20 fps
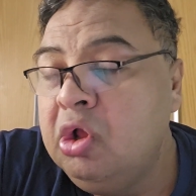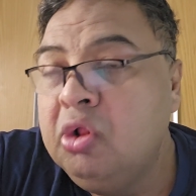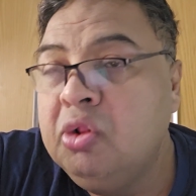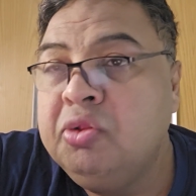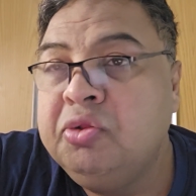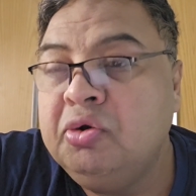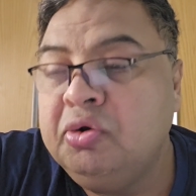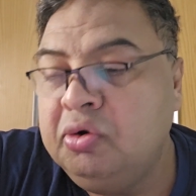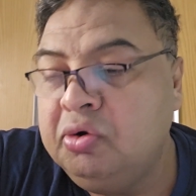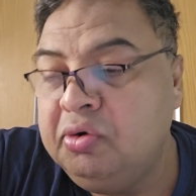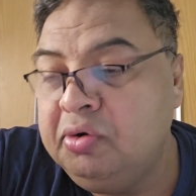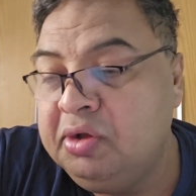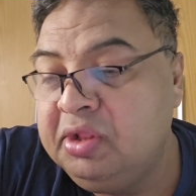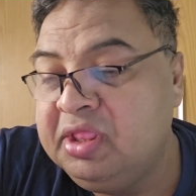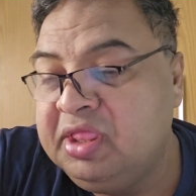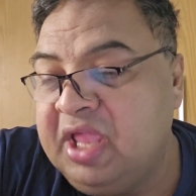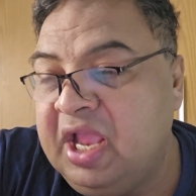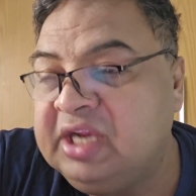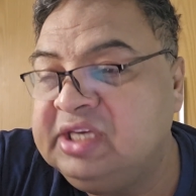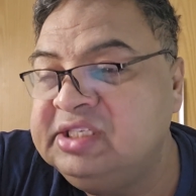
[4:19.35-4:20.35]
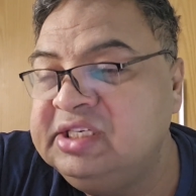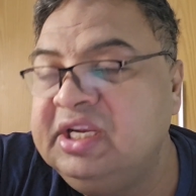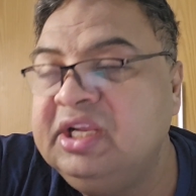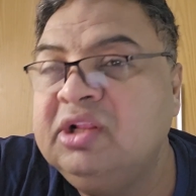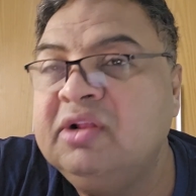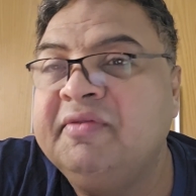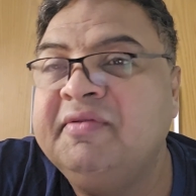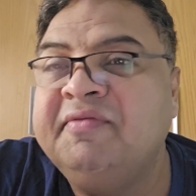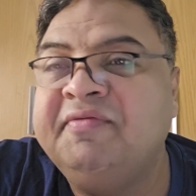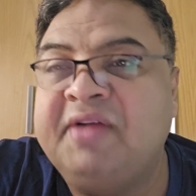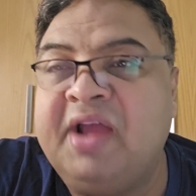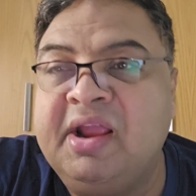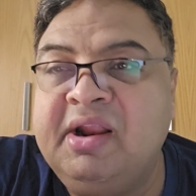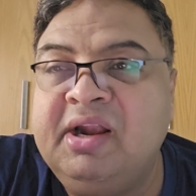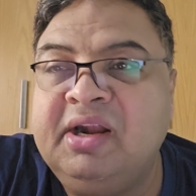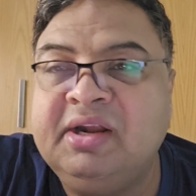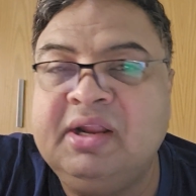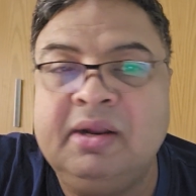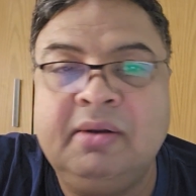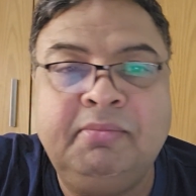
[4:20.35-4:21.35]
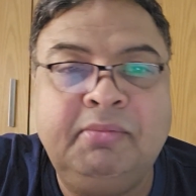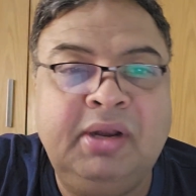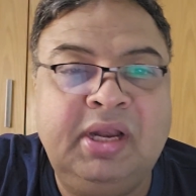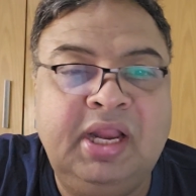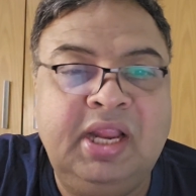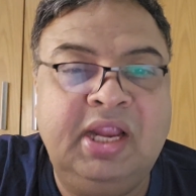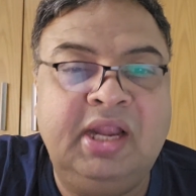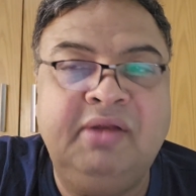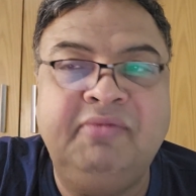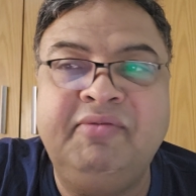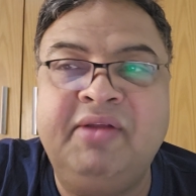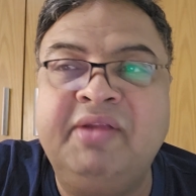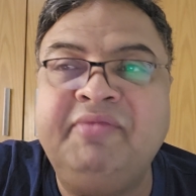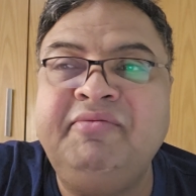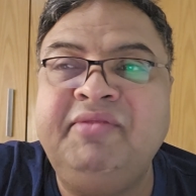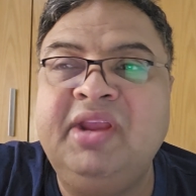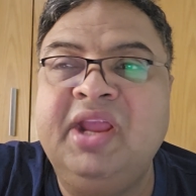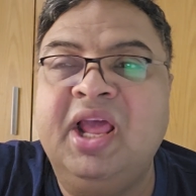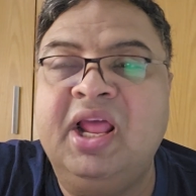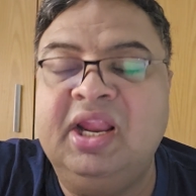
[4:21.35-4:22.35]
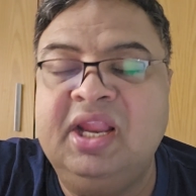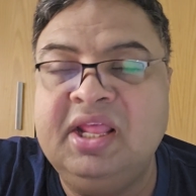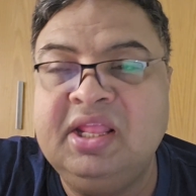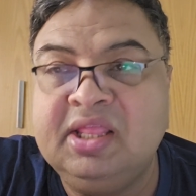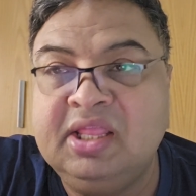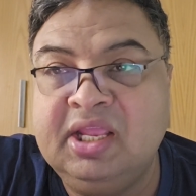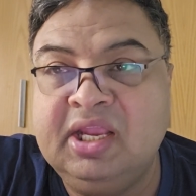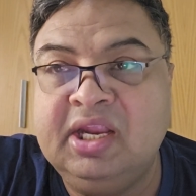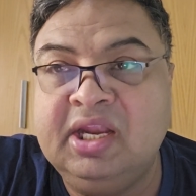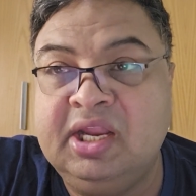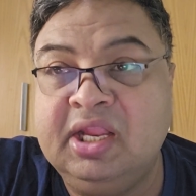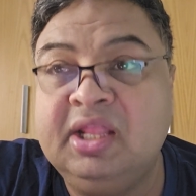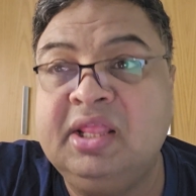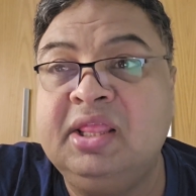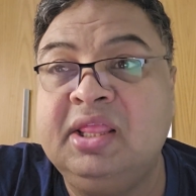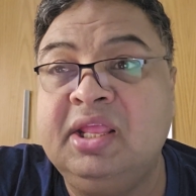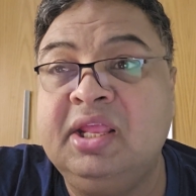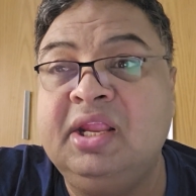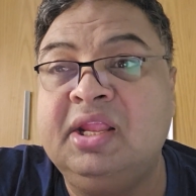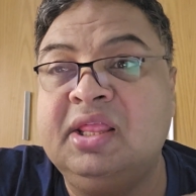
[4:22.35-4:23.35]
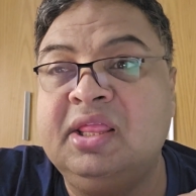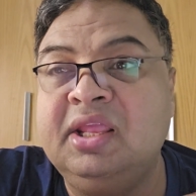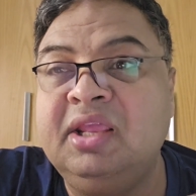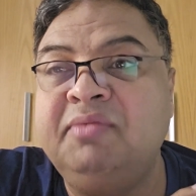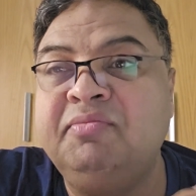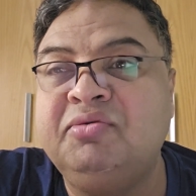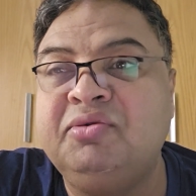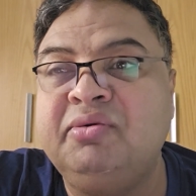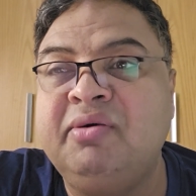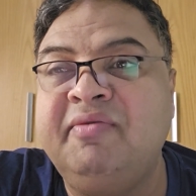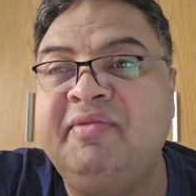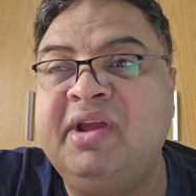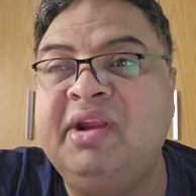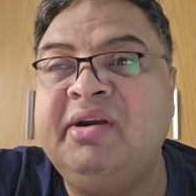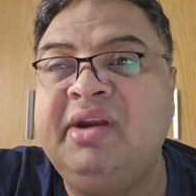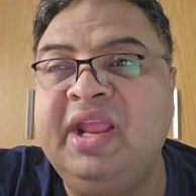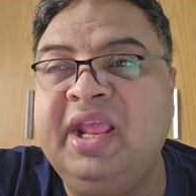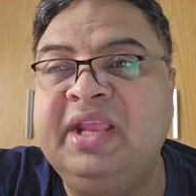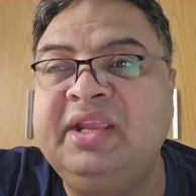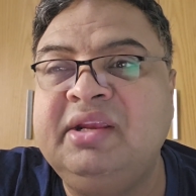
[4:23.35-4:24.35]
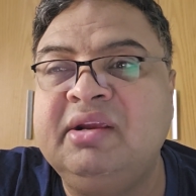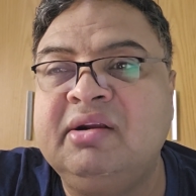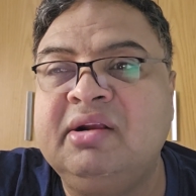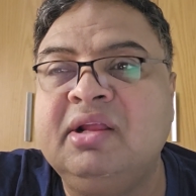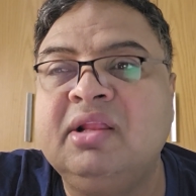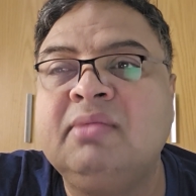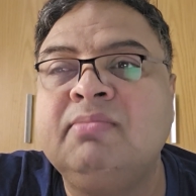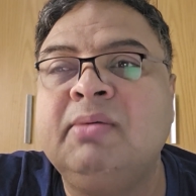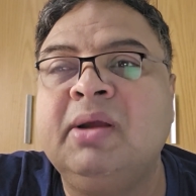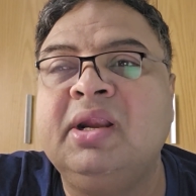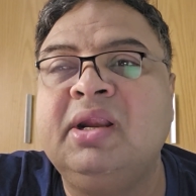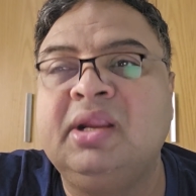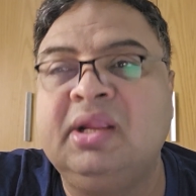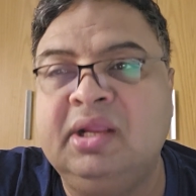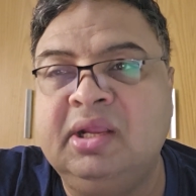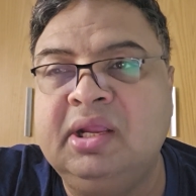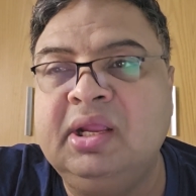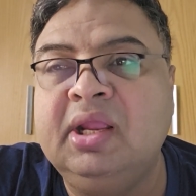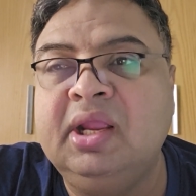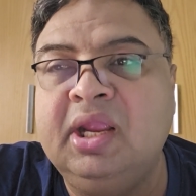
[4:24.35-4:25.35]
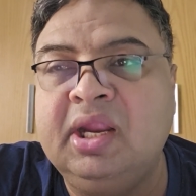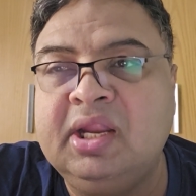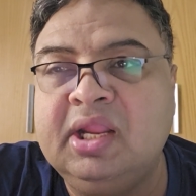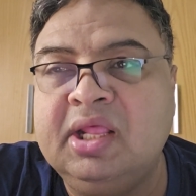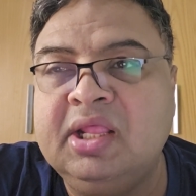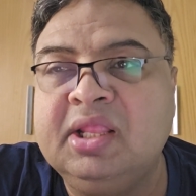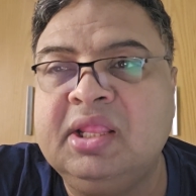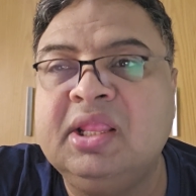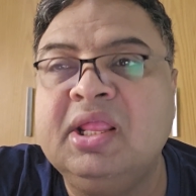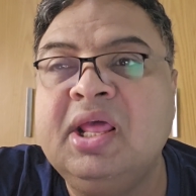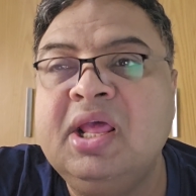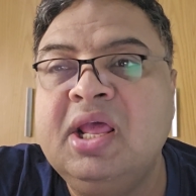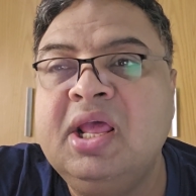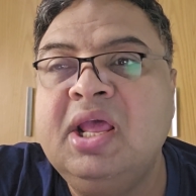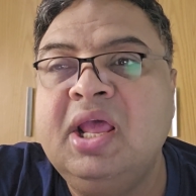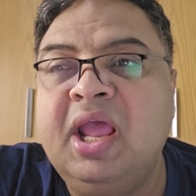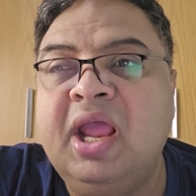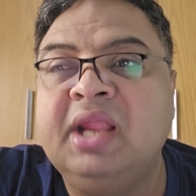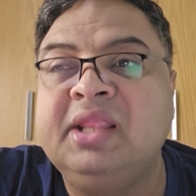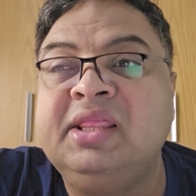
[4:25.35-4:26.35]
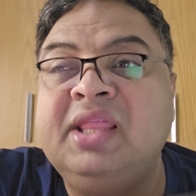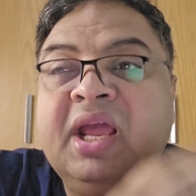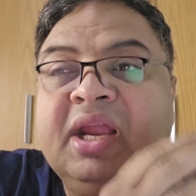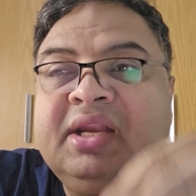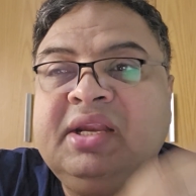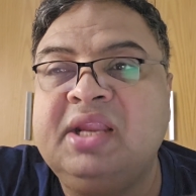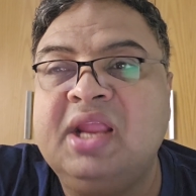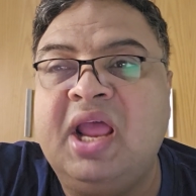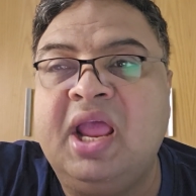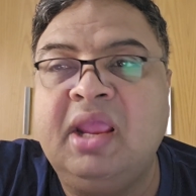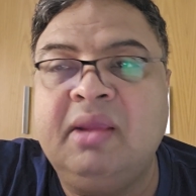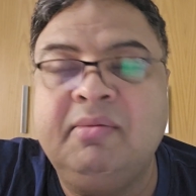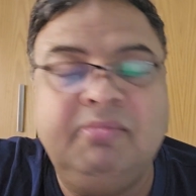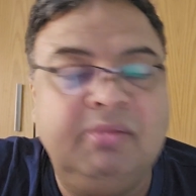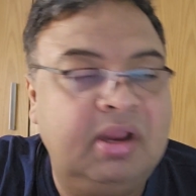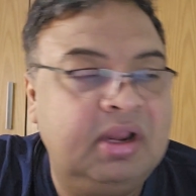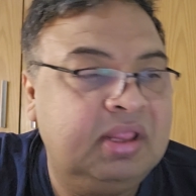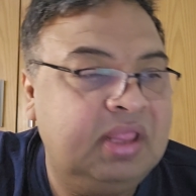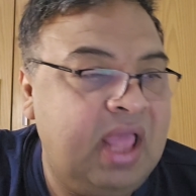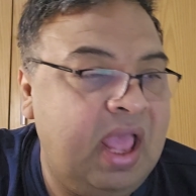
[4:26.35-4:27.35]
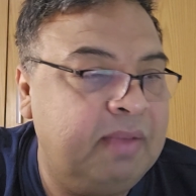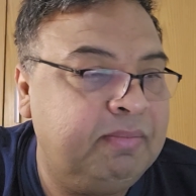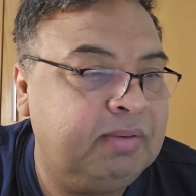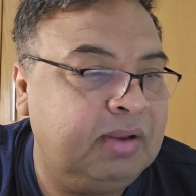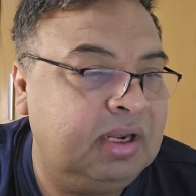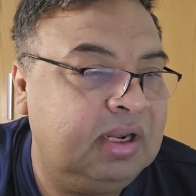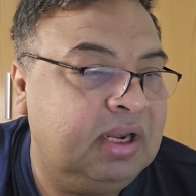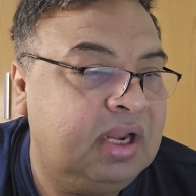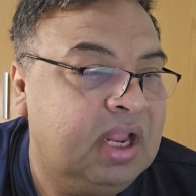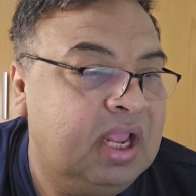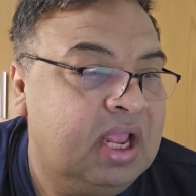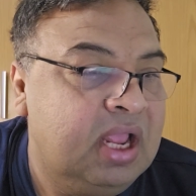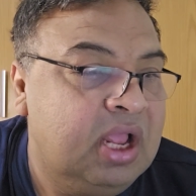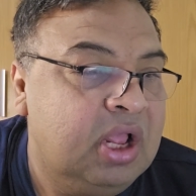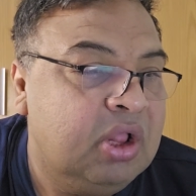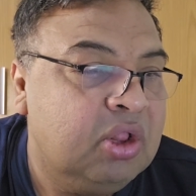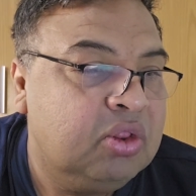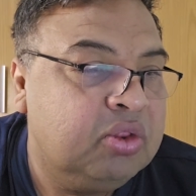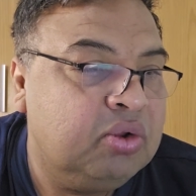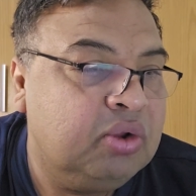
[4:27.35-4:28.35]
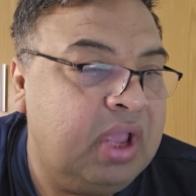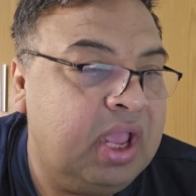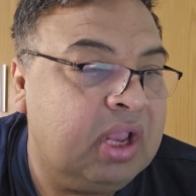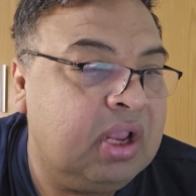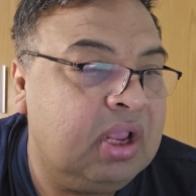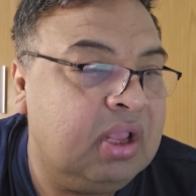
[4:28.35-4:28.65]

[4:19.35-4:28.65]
So sectioning of the filum terminale, when we are listening, it seems to be very dangerous, but it is at that time it's happened. So